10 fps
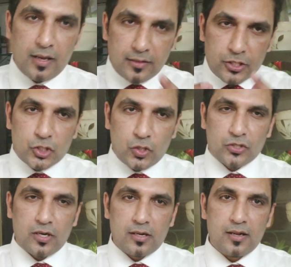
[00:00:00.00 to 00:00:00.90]
the
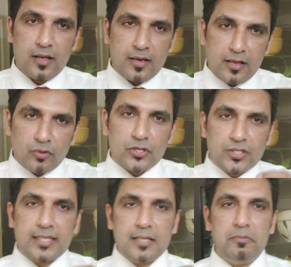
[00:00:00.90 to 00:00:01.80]
structural, the
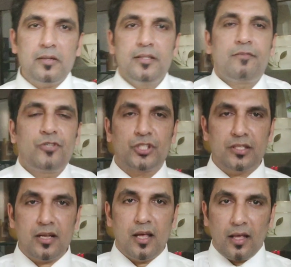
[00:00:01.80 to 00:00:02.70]
syllable
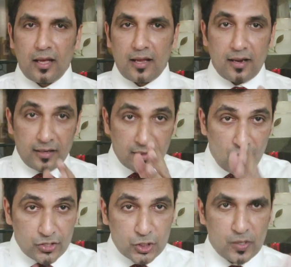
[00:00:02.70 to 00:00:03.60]
division and the
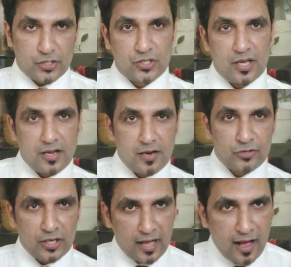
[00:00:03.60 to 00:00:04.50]
stress
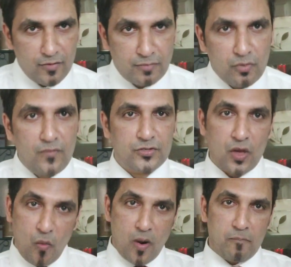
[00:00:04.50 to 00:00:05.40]
division, how it moves
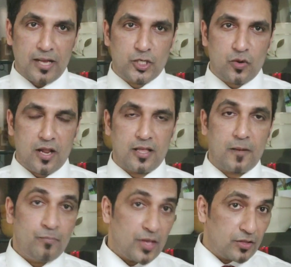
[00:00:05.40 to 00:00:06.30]
one place to another.
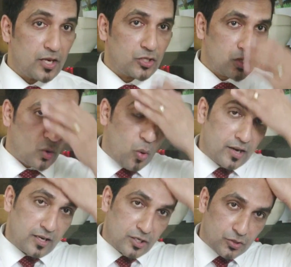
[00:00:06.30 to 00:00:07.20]
That is quite
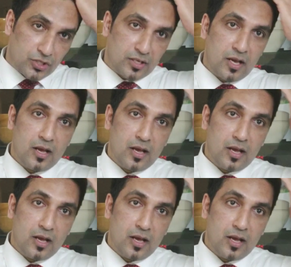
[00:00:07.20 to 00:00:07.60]
interesting.